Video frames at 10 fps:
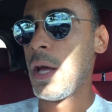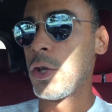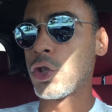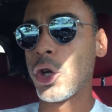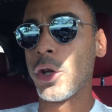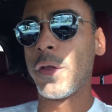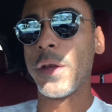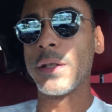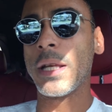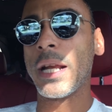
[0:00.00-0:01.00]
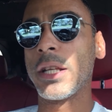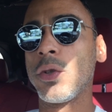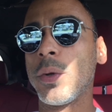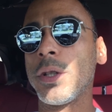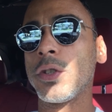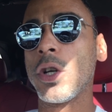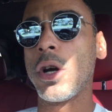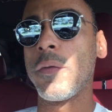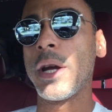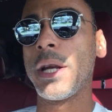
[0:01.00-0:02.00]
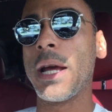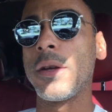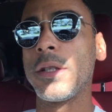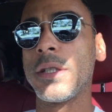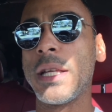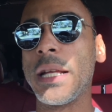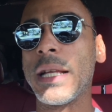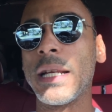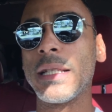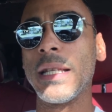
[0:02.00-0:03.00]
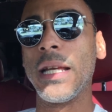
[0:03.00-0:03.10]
There's certain things that I can do on this car right now in the state that it's